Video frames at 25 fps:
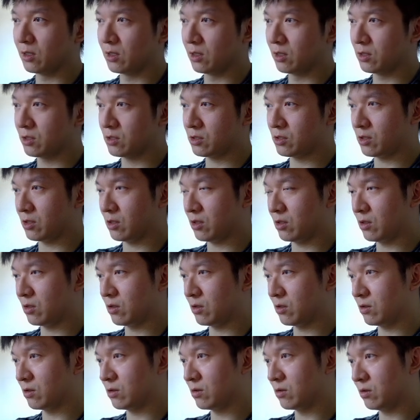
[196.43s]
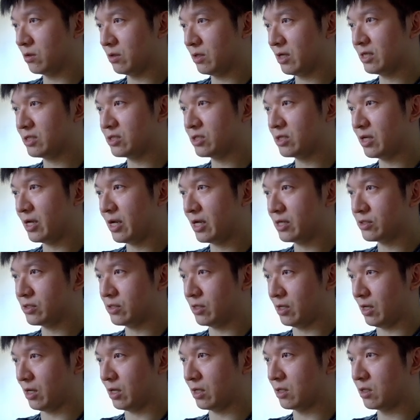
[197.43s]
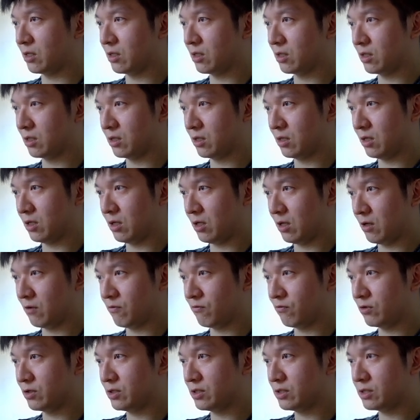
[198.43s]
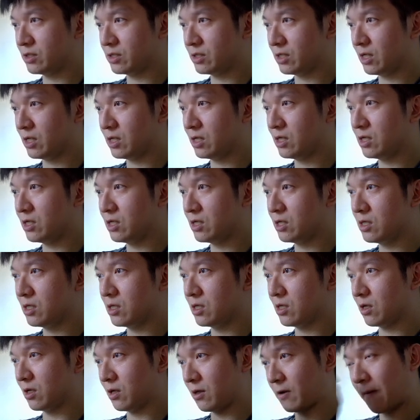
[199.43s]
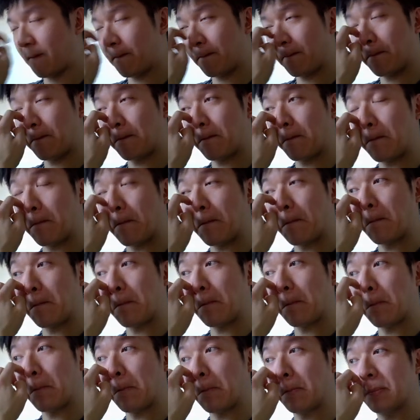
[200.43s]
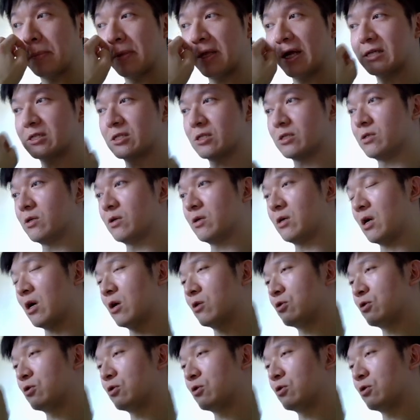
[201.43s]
so let's test that. If we see that's our